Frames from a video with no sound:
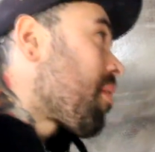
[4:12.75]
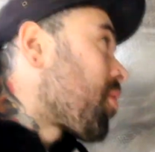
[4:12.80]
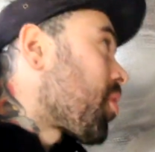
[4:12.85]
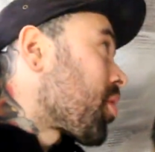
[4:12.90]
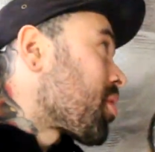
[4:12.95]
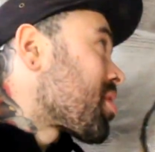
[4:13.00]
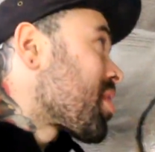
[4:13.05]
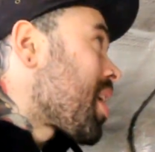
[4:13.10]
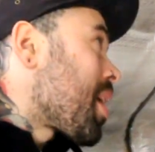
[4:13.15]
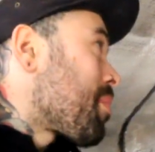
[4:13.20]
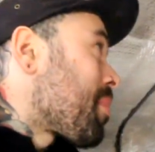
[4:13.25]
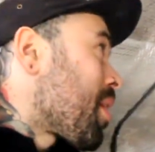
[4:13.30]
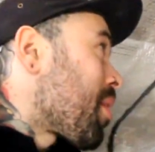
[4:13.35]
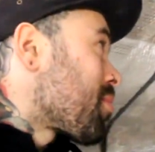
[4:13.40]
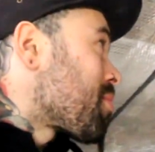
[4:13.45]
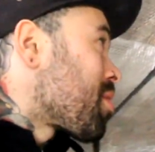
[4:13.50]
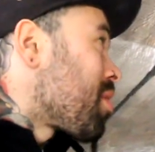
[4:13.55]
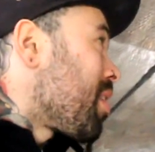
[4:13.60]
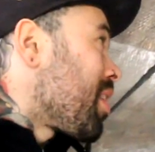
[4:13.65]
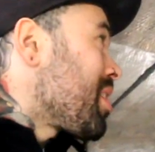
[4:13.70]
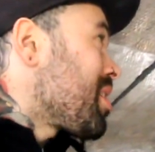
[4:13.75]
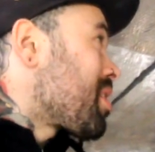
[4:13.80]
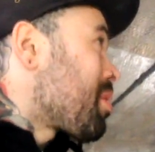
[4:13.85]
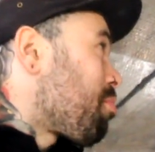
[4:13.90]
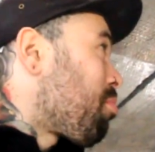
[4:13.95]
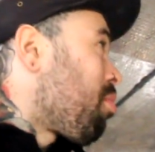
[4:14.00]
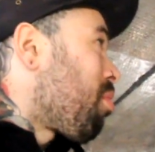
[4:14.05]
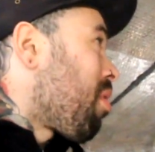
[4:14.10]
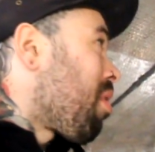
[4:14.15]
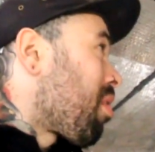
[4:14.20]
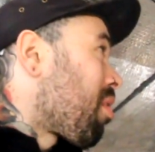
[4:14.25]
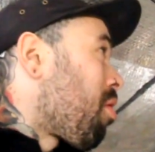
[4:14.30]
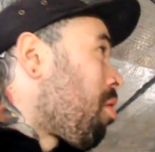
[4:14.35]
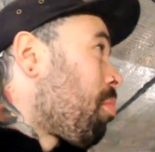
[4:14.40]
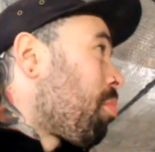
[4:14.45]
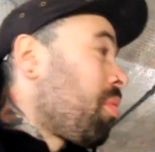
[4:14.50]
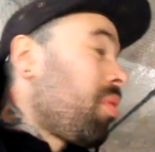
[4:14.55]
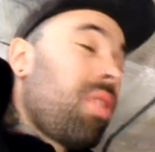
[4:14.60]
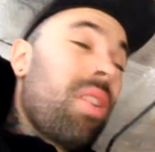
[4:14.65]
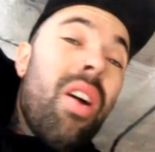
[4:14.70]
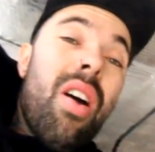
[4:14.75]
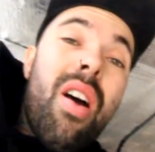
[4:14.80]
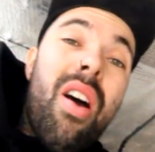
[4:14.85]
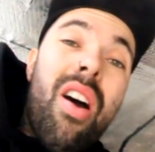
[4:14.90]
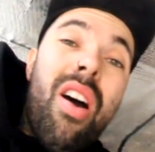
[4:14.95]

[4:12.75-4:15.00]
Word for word: I've got time now to at least to put a couple